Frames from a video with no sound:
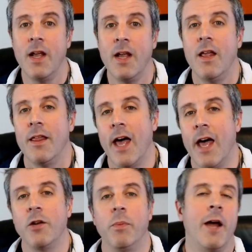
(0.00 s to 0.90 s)
Then you
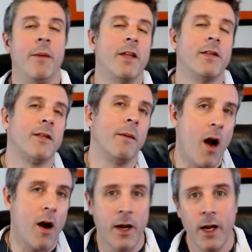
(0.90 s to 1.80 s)
blame it's the
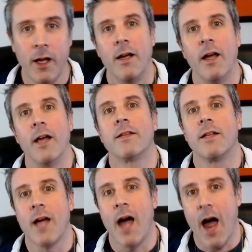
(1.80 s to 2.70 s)
market, it's the
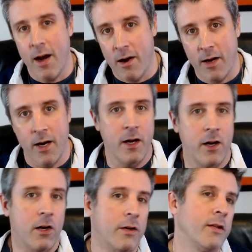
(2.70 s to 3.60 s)
tire
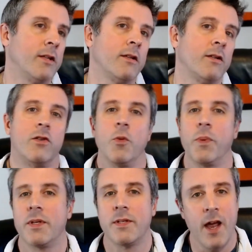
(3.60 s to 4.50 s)
kickers, it's a
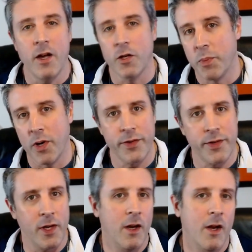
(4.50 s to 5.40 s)
stupid
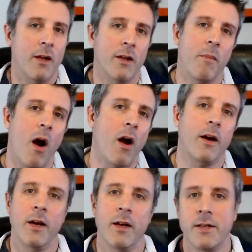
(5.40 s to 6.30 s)
salesperson, the
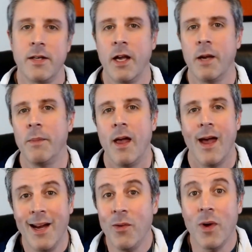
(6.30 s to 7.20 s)
marketing team,
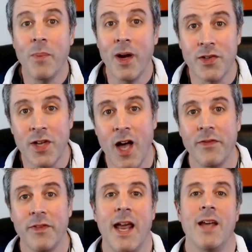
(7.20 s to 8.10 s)
anyone but yourself.
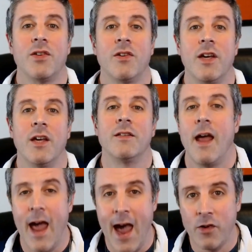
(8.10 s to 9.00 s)
The answer is
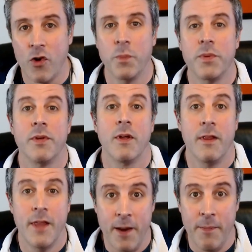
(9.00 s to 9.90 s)
ad groups,
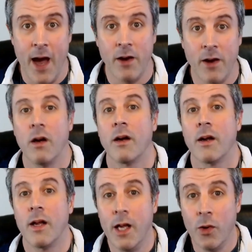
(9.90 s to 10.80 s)
they matter.
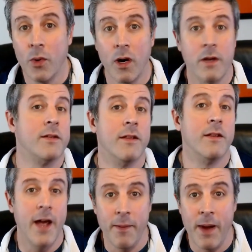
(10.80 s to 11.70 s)
Keywords,
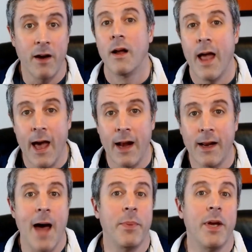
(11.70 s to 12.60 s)
they matter. Ad copy,